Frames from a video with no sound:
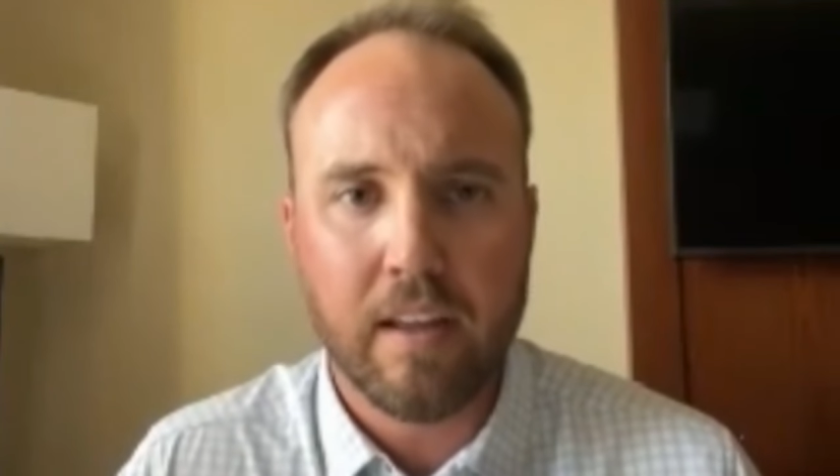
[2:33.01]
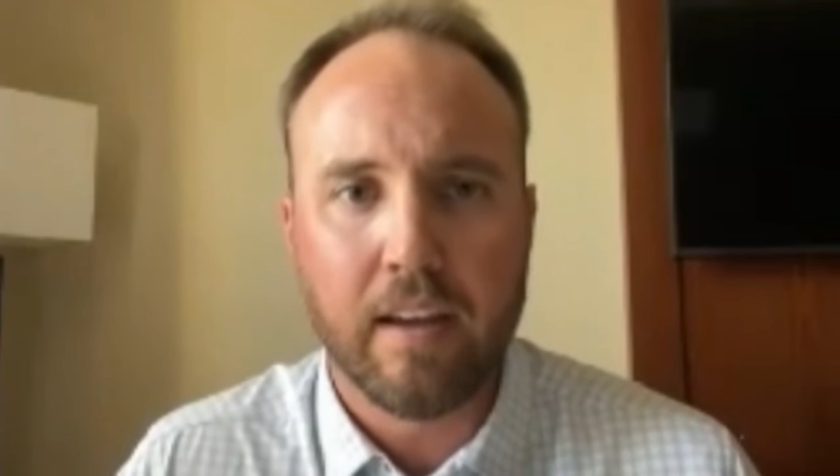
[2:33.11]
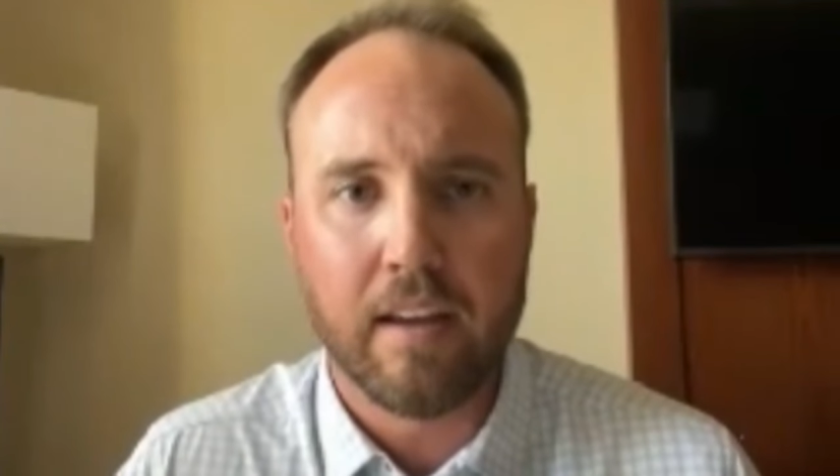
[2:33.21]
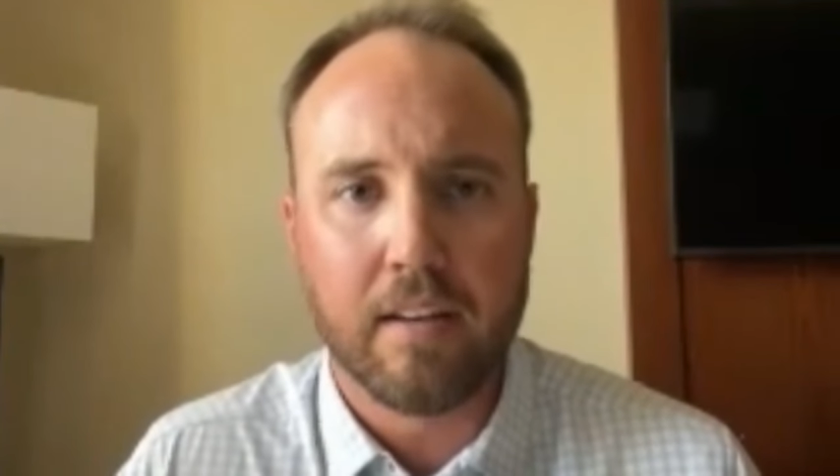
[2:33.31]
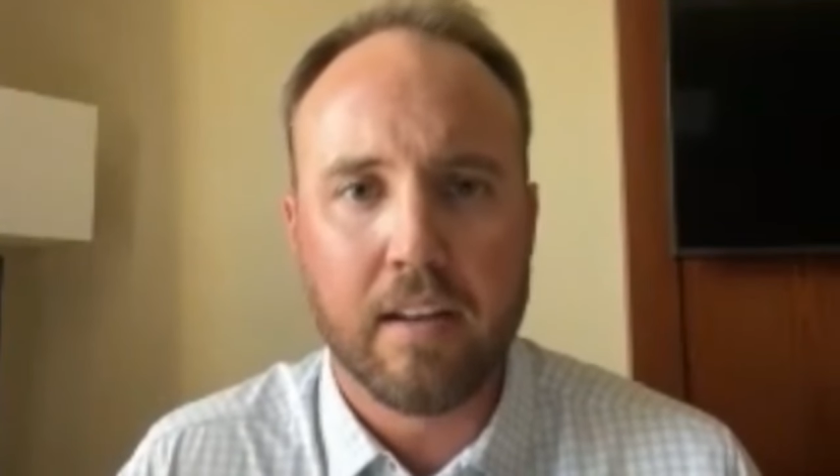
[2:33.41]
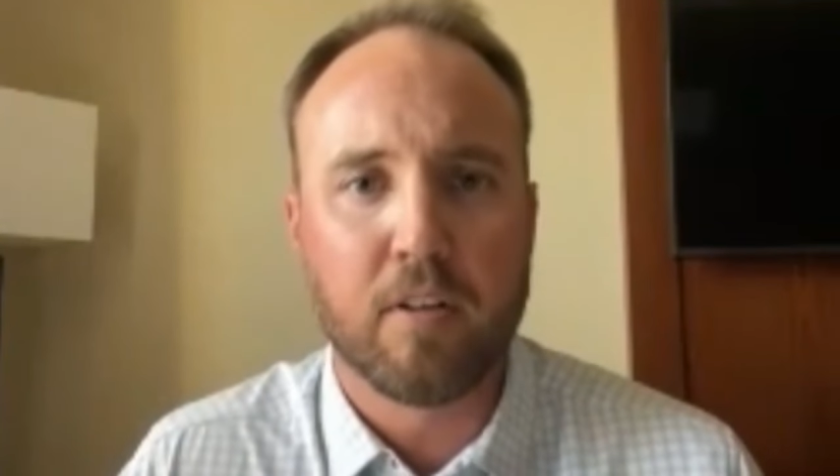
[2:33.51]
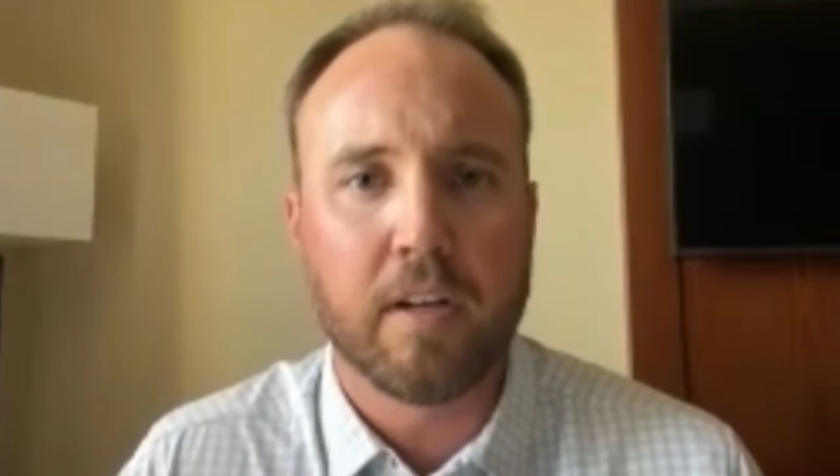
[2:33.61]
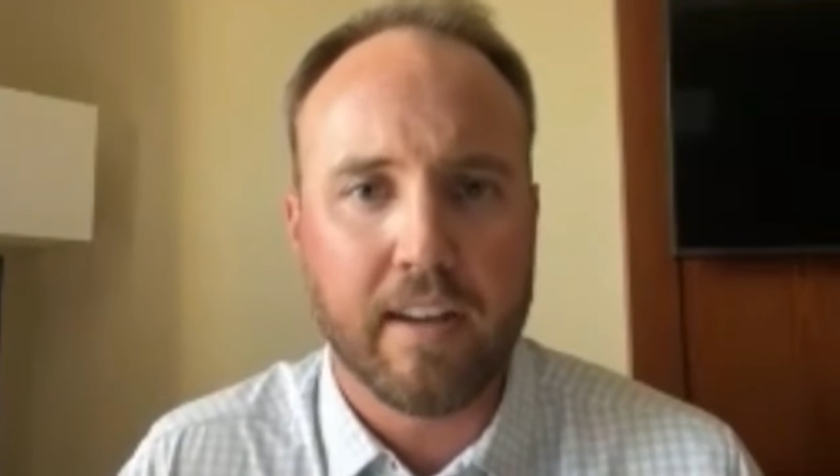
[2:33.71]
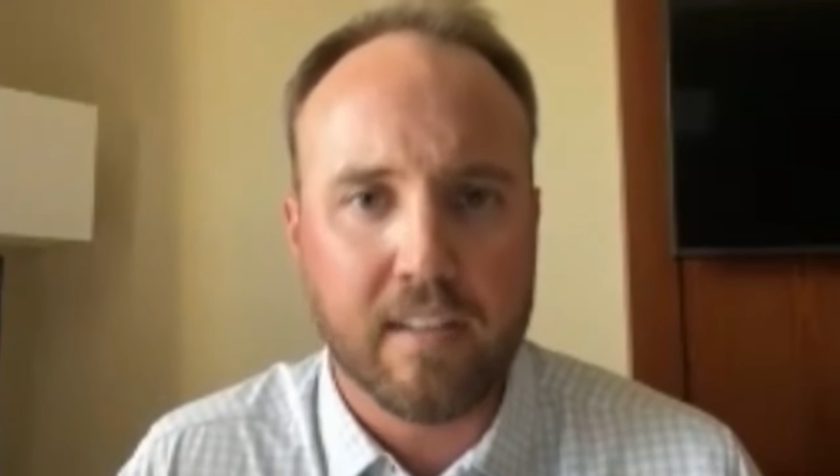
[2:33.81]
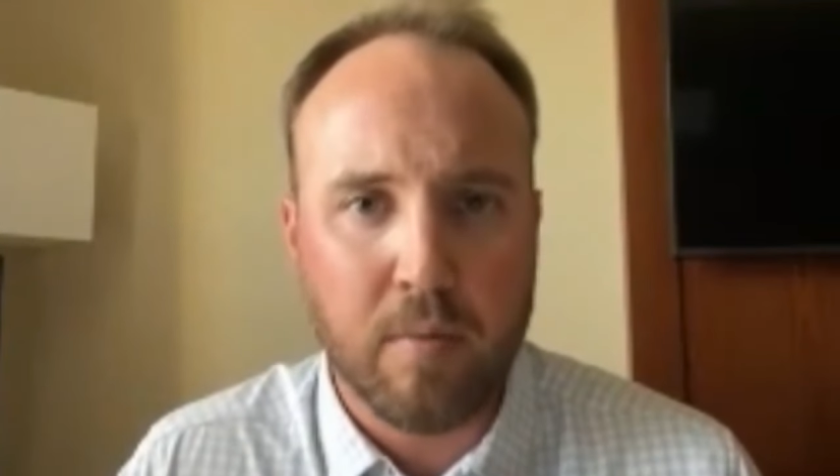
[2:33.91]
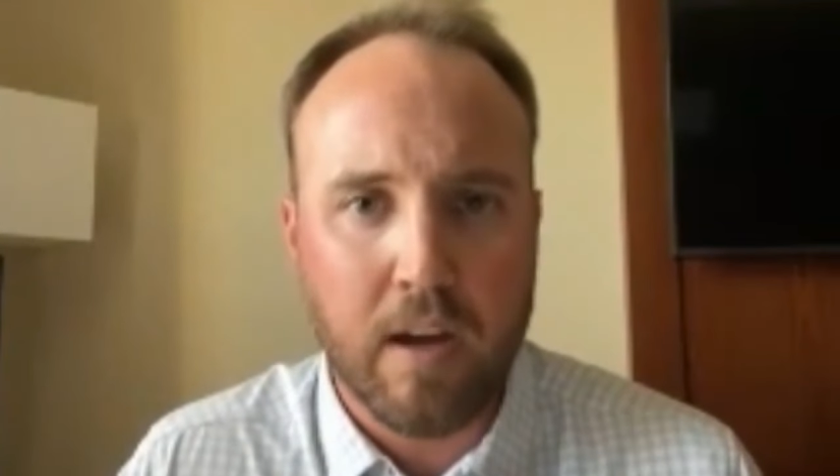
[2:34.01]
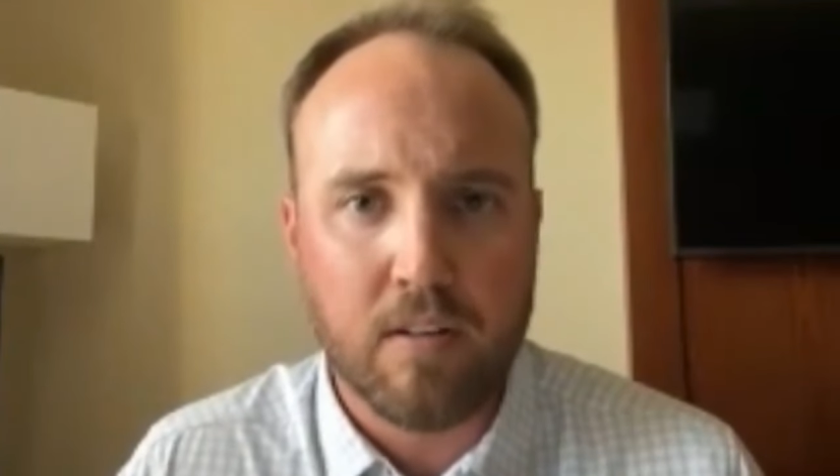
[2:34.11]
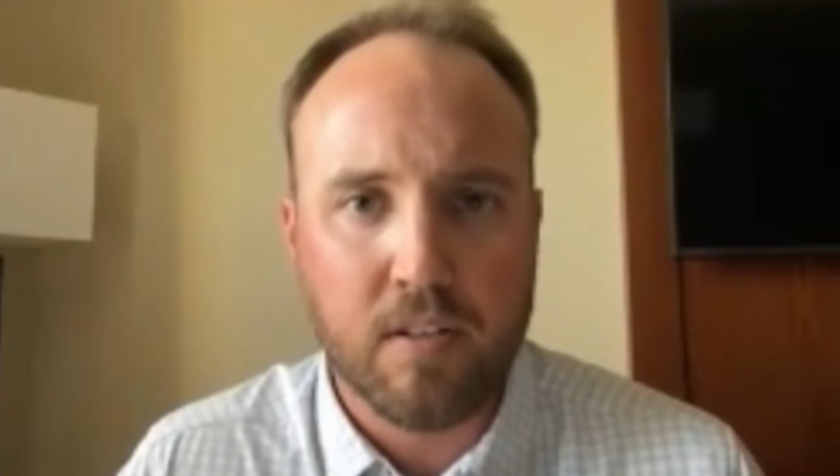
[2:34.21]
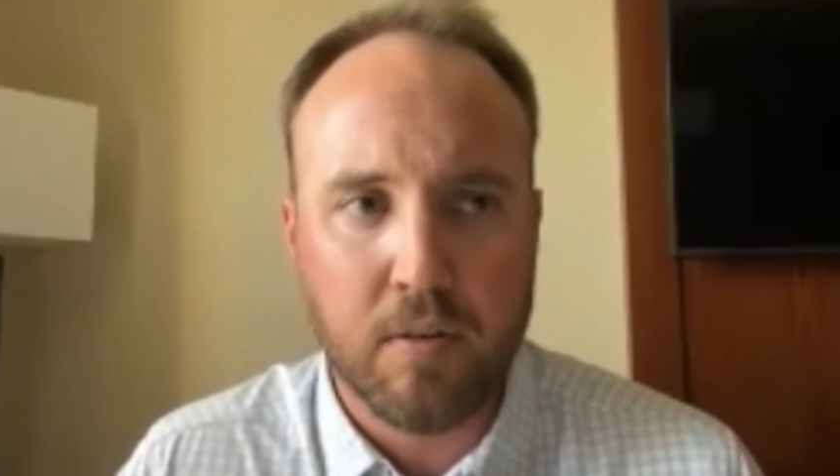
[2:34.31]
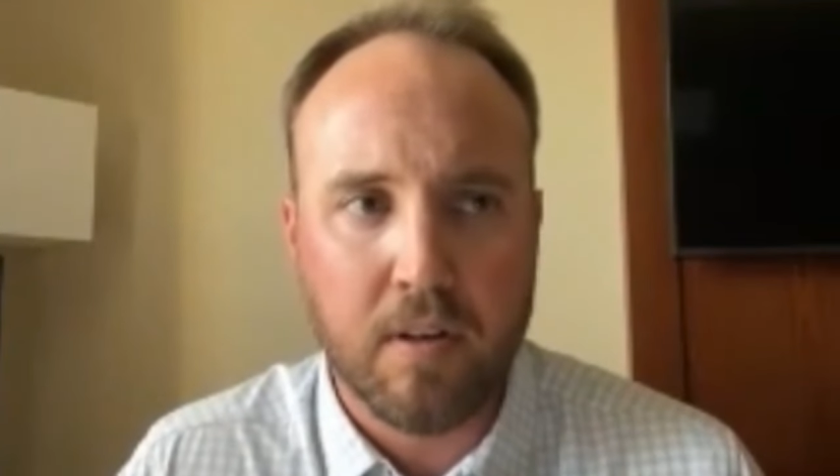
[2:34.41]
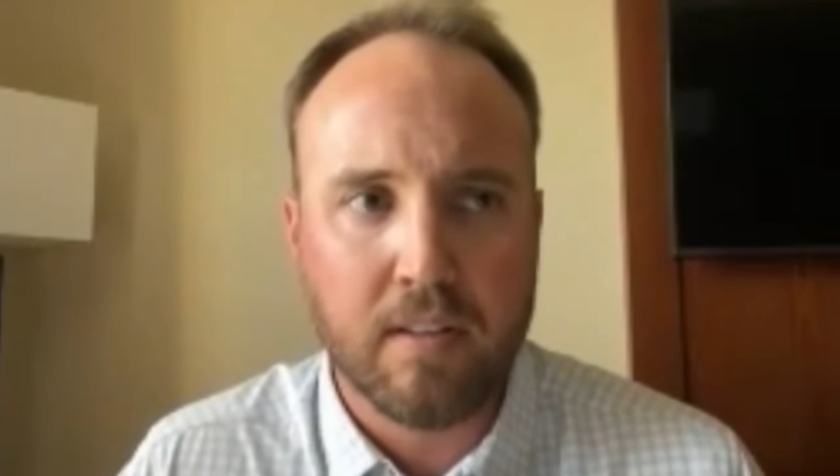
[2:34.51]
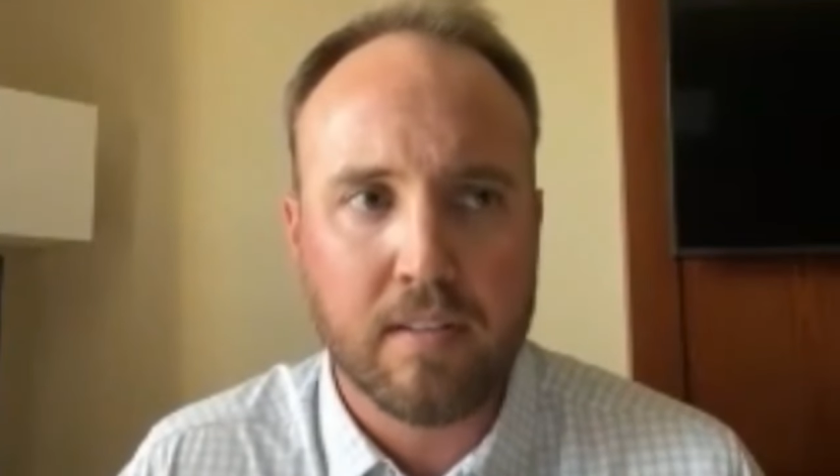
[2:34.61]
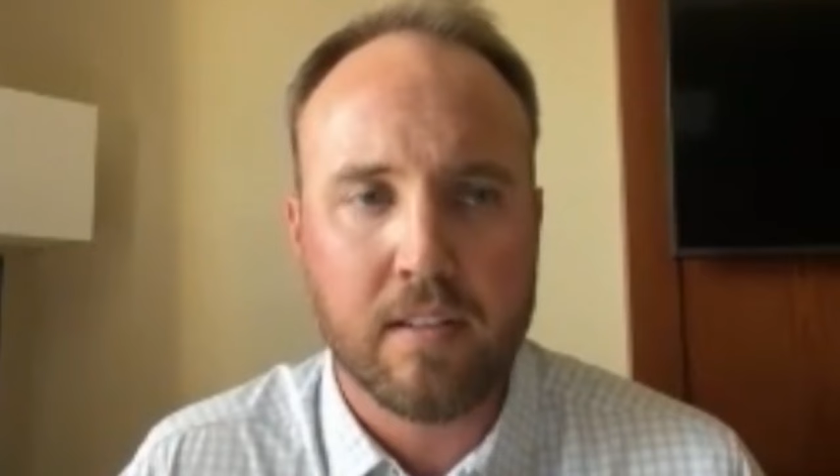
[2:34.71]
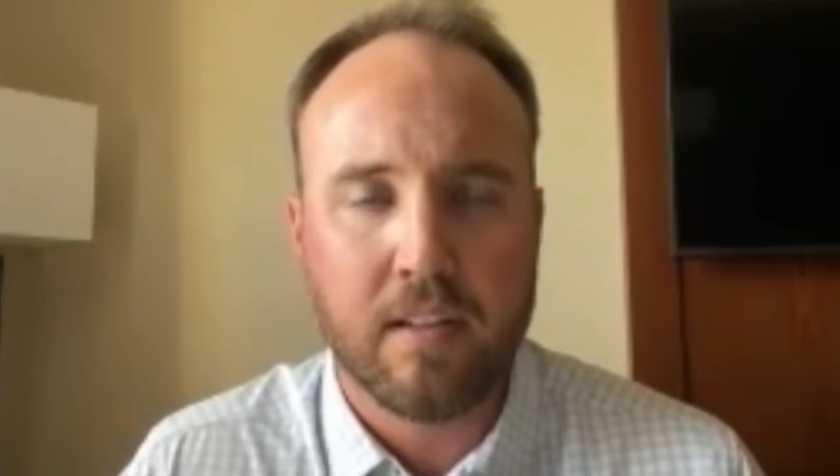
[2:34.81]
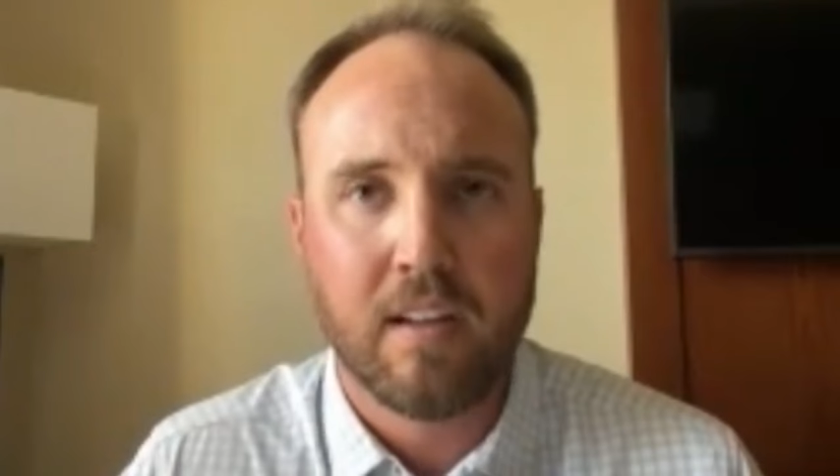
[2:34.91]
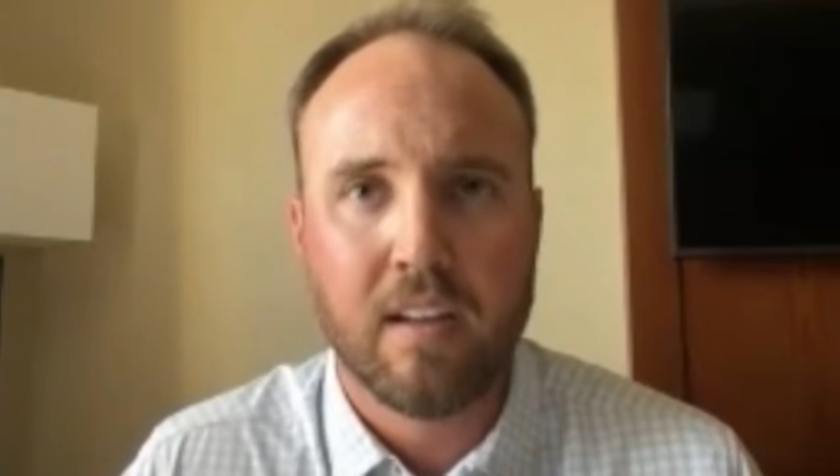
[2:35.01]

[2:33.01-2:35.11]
and every case matters to us.